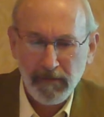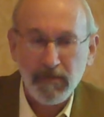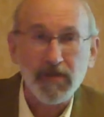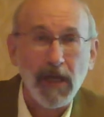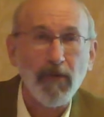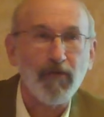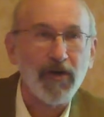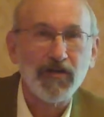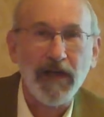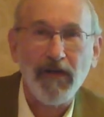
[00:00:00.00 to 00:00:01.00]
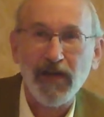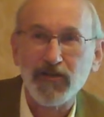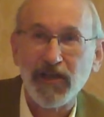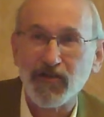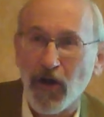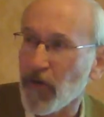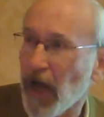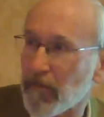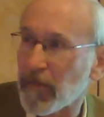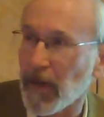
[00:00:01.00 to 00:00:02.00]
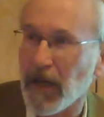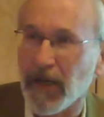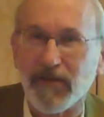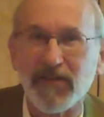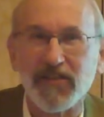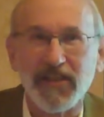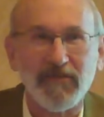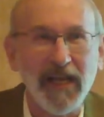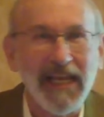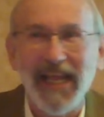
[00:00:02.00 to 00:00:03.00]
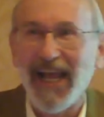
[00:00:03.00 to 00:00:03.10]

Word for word: some of which have actually shown up this evening,